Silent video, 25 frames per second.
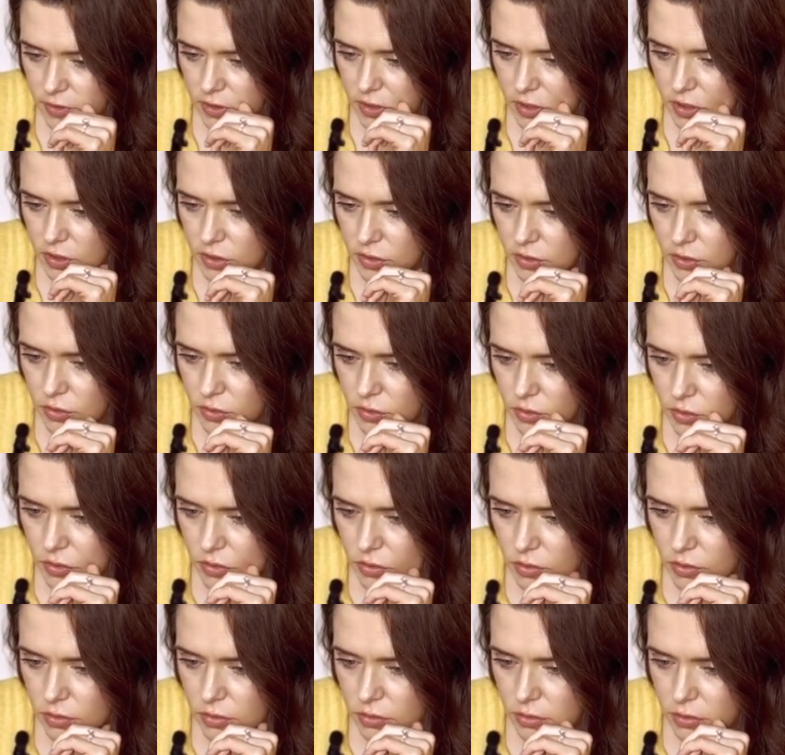
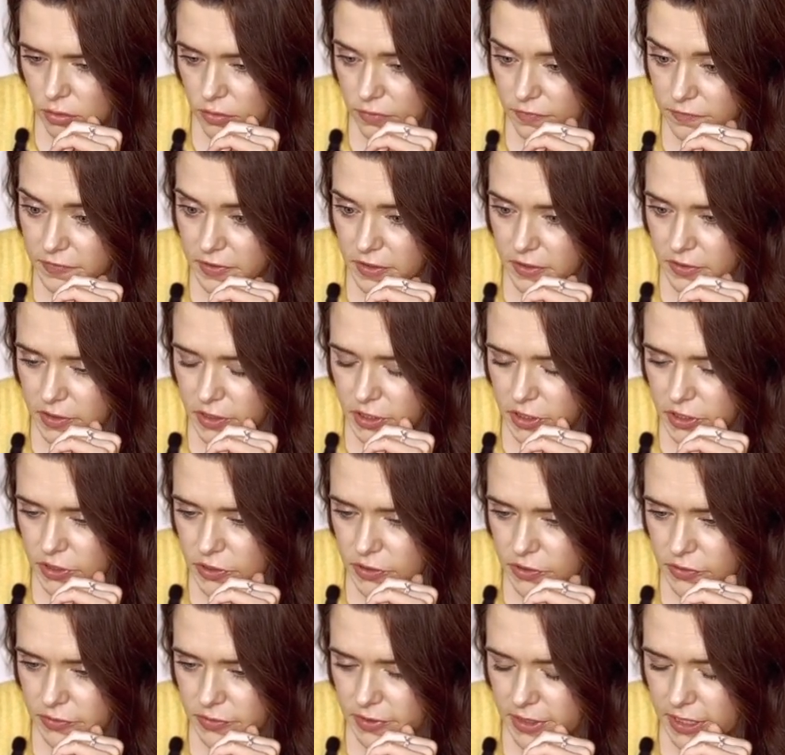new or fairly
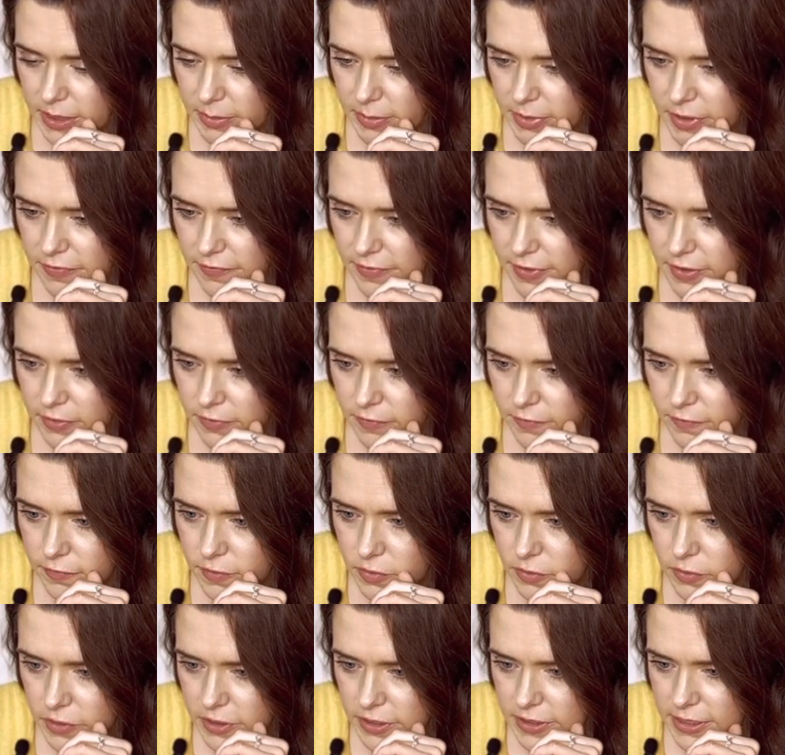new laminate vinyl
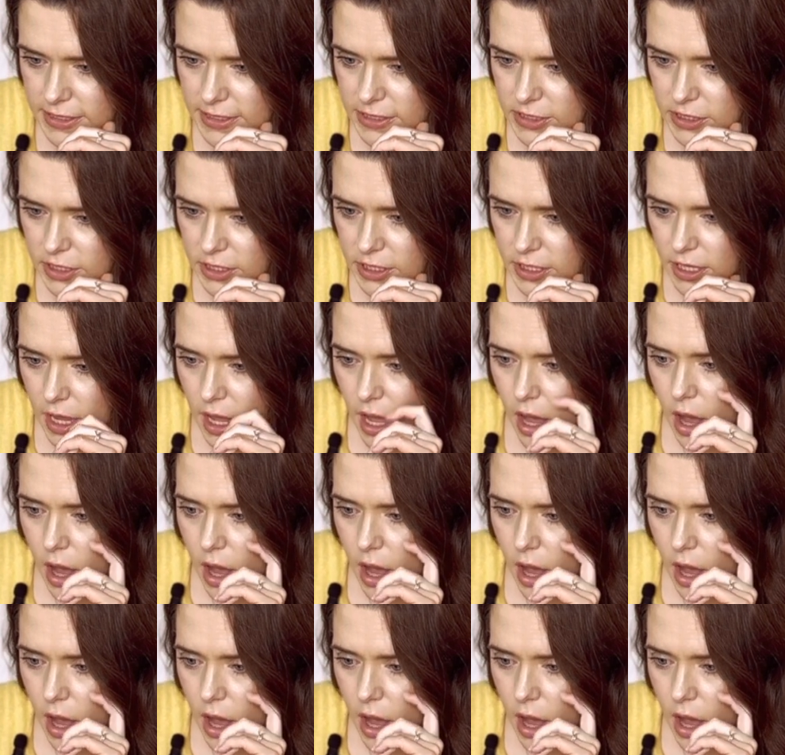flooring. That's good.